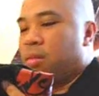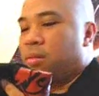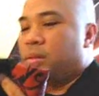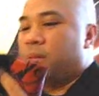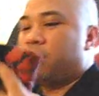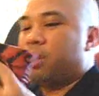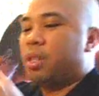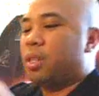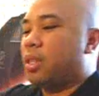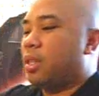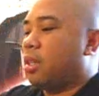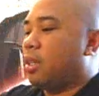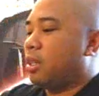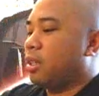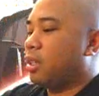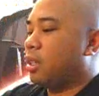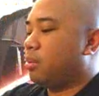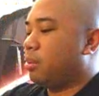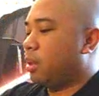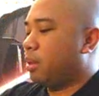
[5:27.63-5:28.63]
what would you call
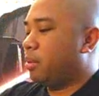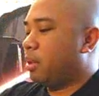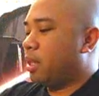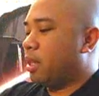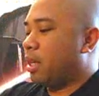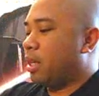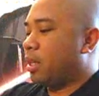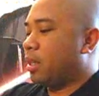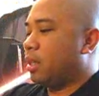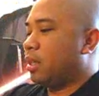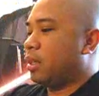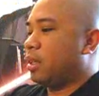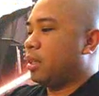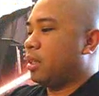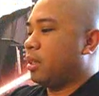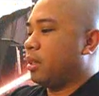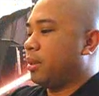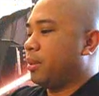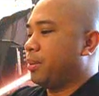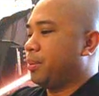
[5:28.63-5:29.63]
this baby, like a
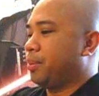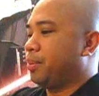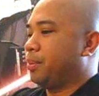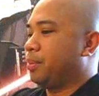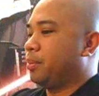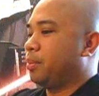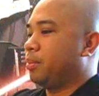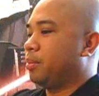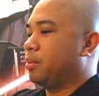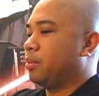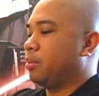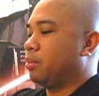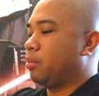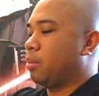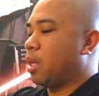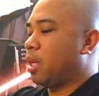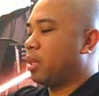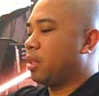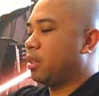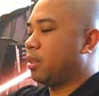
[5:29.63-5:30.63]
uh,
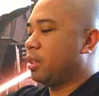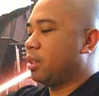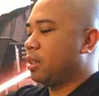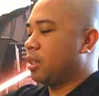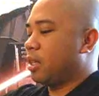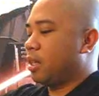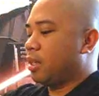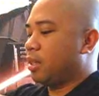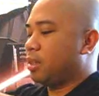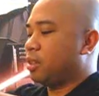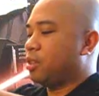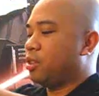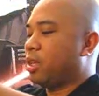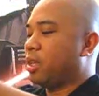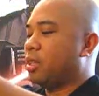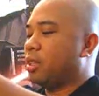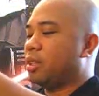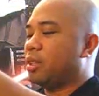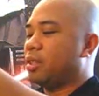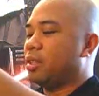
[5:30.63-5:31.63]
modern design,
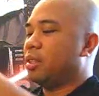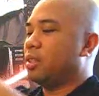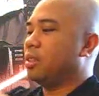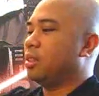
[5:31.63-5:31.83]
trendy?